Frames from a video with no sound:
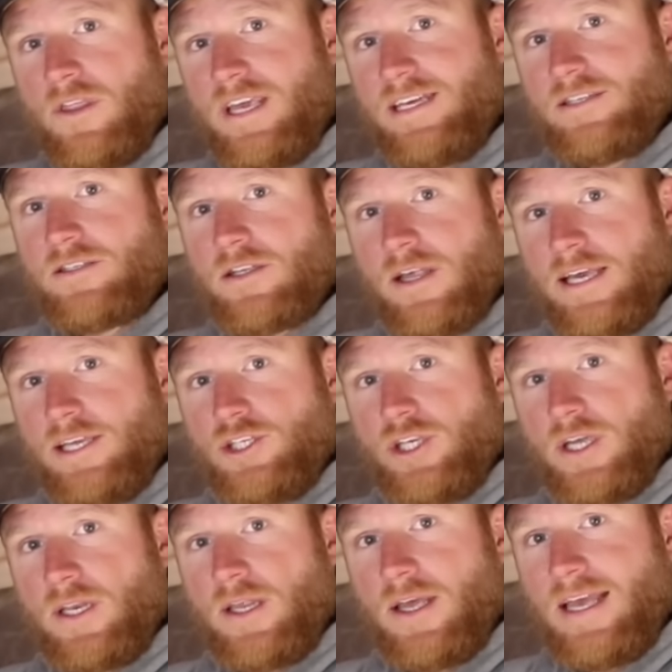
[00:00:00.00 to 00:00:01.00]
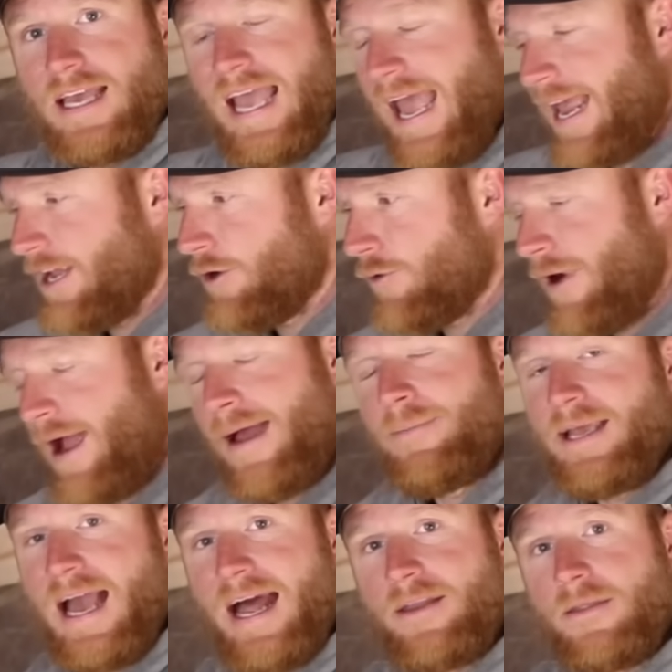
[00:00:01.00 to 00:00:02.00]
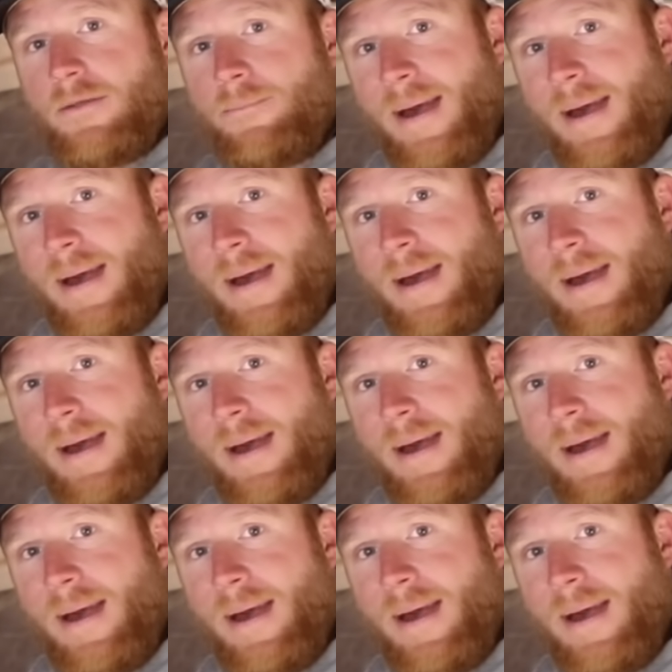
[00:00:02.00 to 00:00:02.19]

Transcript: the insulation and grabbing onto the